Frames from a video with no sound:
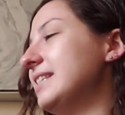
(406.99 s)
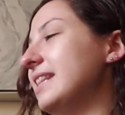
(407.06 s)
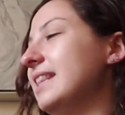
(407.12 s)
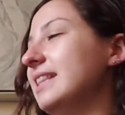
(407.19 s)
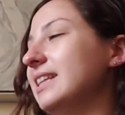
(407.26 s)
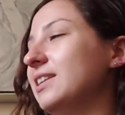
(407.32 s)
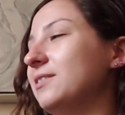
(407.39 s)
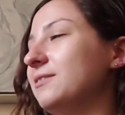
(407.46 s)
said the
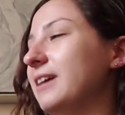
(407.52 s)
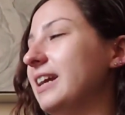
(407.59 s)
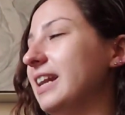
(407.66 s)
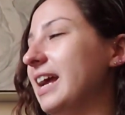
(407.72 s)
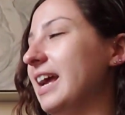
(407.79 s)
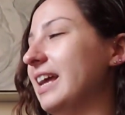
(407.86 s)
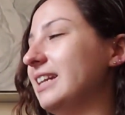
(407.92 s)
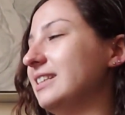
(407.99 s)
little red
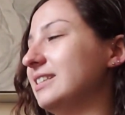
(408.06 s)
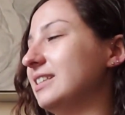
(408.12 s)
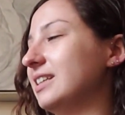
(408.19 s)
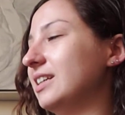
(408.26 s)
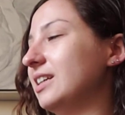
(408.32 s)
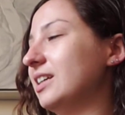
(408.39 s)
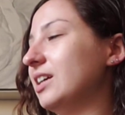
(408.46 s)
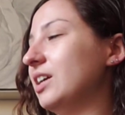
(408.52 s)
hen.
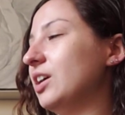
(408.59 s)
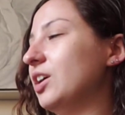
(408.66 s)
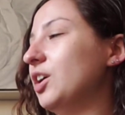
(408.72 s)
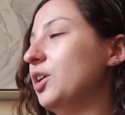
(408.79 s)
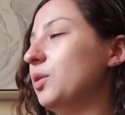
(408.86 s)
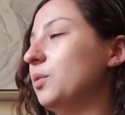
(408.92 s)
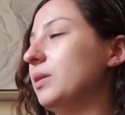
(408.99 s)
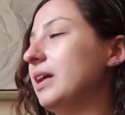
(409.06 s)

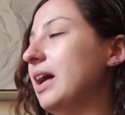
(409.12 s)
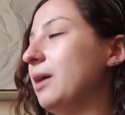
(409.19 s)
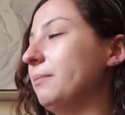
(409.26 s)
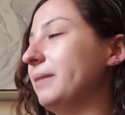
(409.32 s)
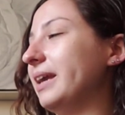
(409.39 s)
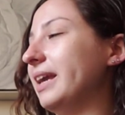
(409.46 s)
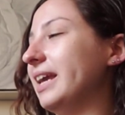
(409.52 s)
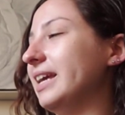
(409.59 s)
Who will help
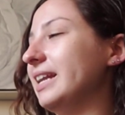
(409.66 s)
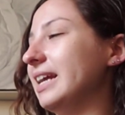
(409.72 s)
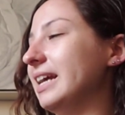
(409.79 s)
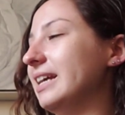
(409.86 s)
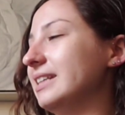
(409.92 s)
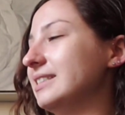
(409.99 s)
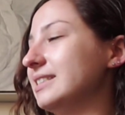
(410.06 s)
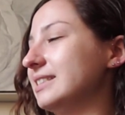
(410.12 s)
me eat
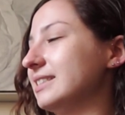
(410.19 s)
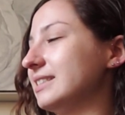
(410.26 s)
it?